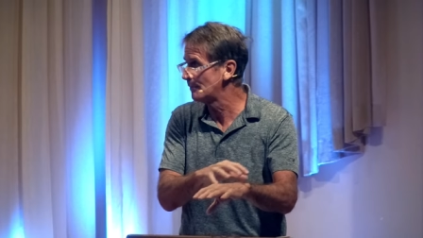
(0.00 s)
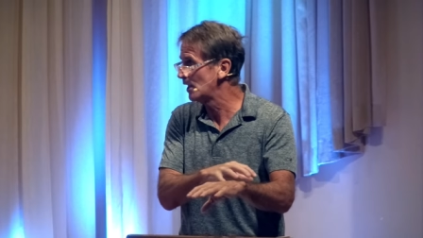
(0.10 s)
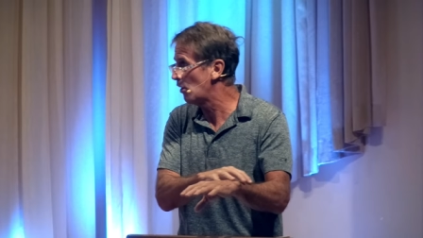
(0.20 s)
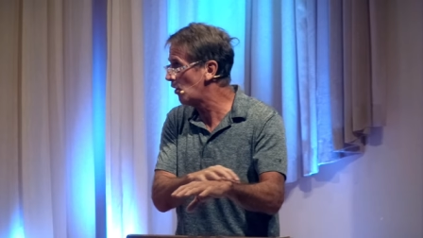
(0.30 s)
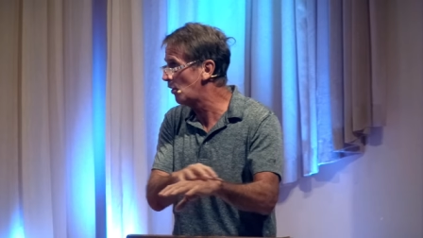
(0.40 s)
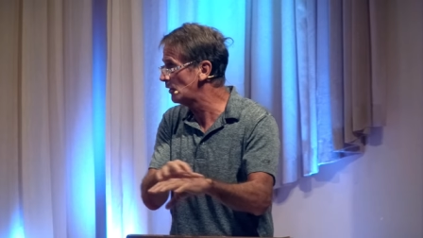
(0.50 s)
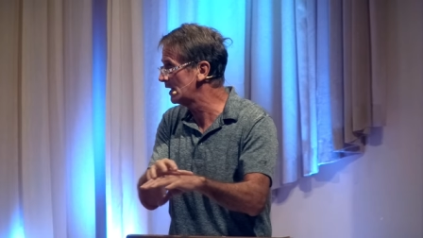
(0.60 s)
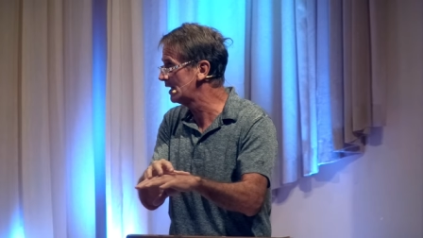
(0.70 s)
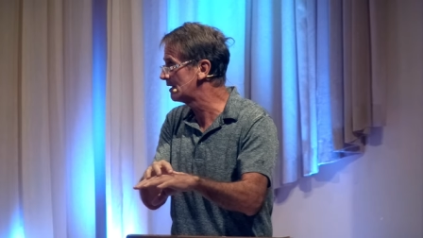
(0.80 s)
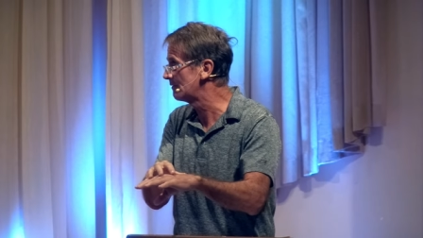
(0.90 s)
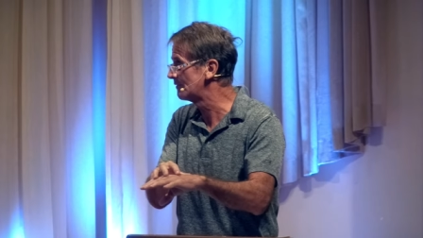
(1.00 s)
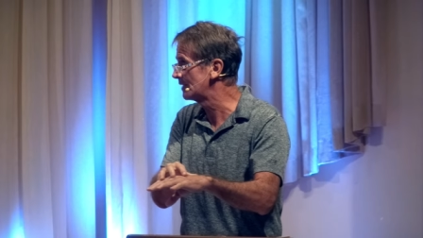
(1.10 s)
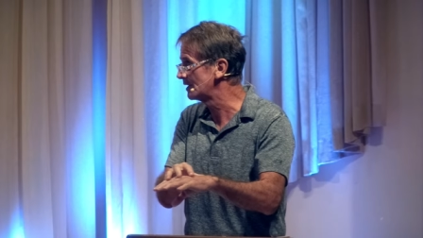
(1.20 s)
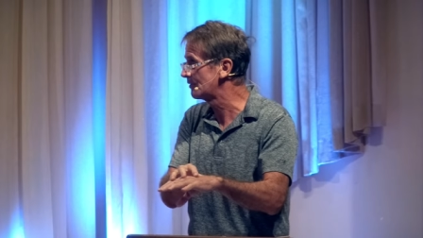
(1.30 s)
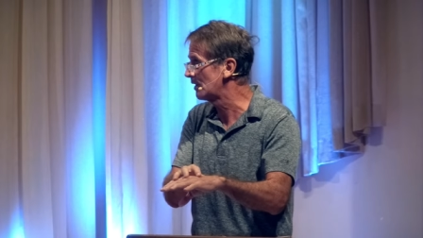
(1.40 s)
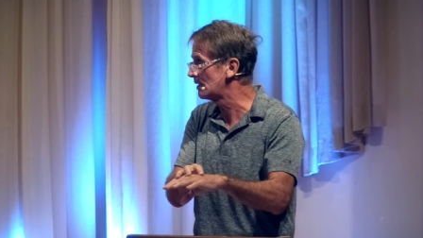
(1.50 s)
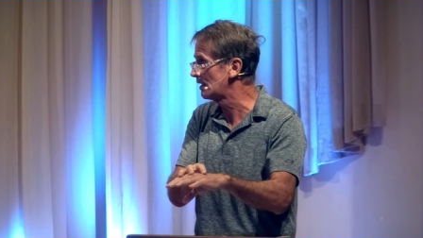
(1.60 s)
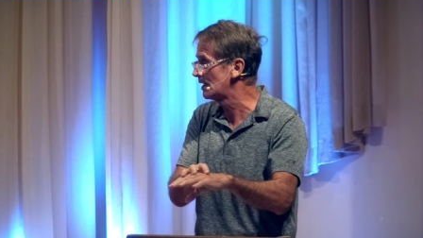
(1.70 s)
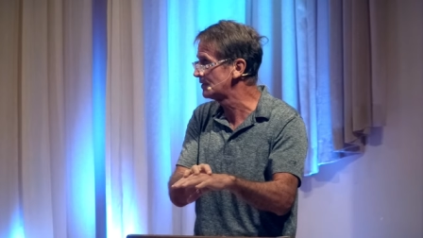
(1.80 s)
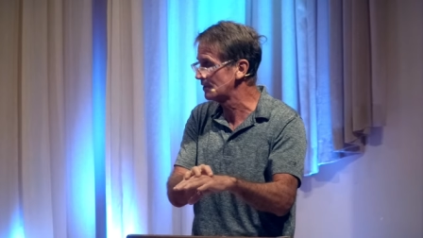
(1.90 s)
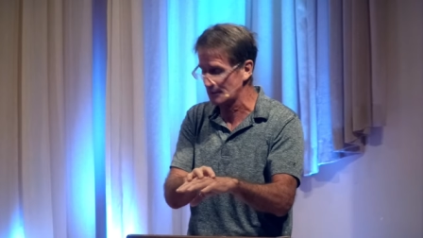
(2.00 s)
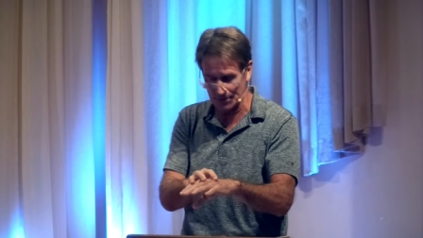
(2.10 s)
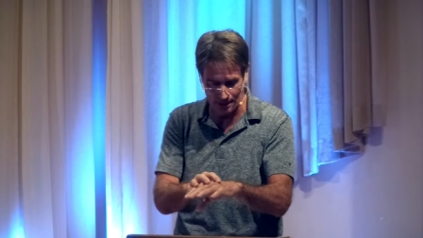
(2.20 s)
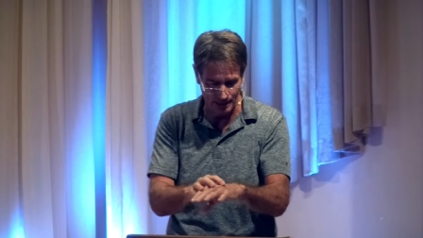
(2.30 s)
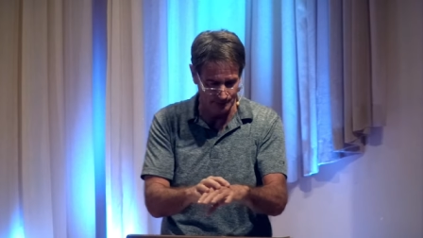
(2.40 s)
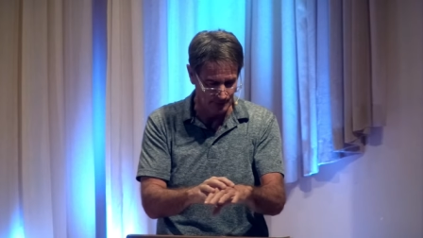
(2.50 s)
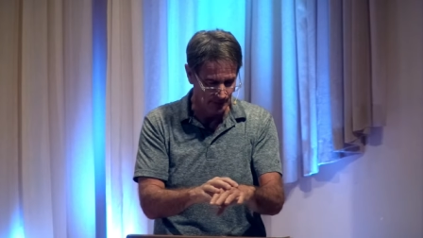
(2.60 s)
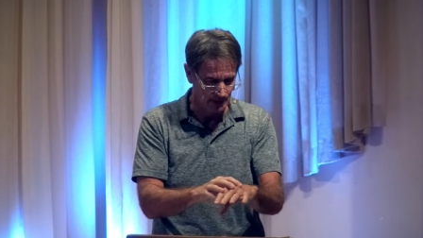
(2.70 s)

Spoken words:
And we all live in chronological time.